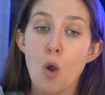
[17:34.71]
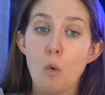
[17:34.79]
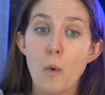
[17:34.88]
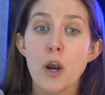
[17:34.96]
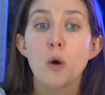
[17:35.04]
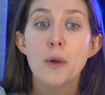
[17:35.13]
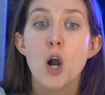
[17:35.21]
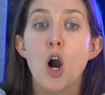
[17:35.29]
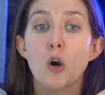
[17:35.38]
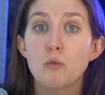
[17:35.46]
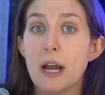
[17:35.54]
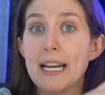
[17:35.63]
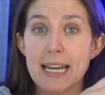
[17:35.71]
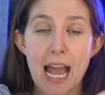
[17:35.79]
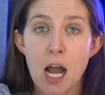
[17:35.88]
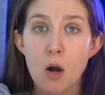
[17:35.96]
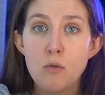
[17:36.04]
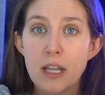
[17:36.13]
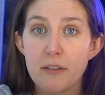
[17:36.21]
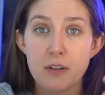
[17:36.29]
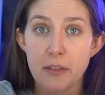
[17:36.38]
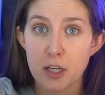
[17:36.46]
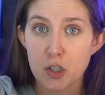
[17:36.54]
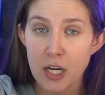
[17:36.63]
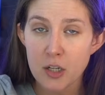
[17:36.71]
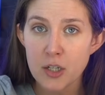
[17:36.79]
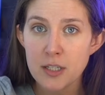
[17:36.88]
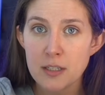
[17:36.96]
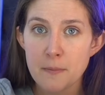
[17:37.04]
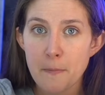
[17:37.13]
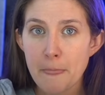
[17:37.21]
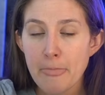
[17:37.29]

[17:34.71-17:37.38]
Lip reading: where we are right now if nothing changes.